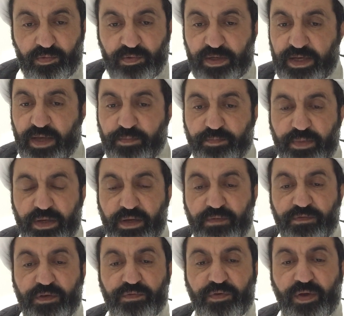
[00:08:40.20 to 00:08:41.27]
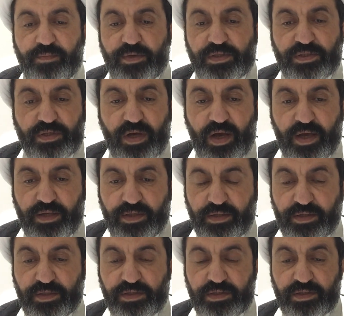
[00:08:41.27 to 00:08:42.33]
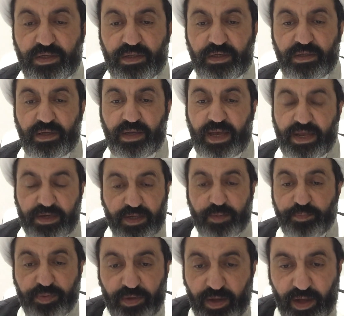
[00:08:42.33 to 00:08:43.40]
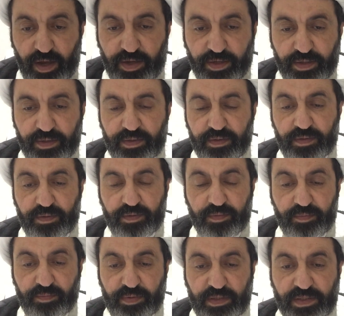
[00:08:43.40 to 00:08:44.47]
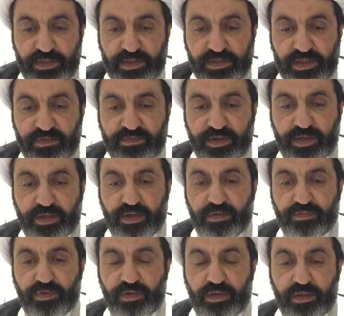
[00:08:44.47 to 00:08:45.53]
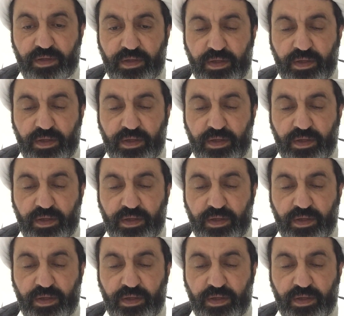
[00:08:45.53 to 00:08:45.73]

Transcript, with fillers: We can benefit from his guidance and apply. Please listen very carefully.